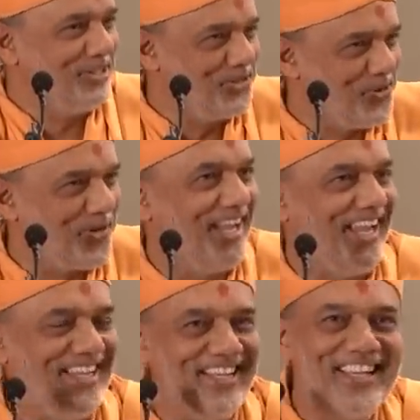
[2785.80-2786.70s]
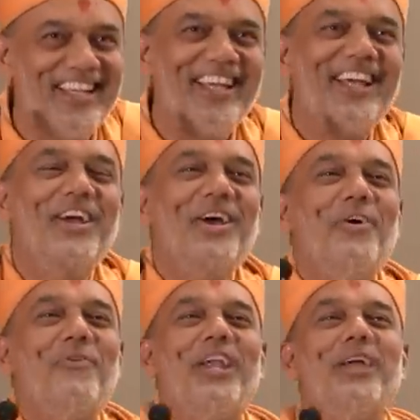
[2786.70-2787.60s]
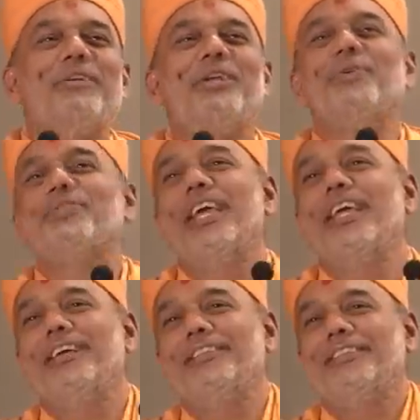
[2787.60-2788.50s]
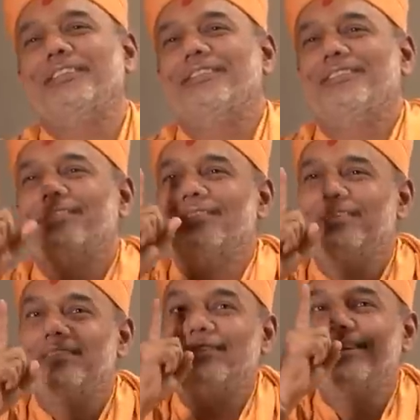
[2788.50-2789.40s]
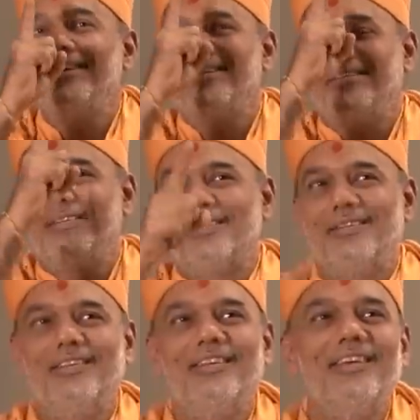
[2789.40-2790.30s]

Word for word: just joking. What I mean to say is, search,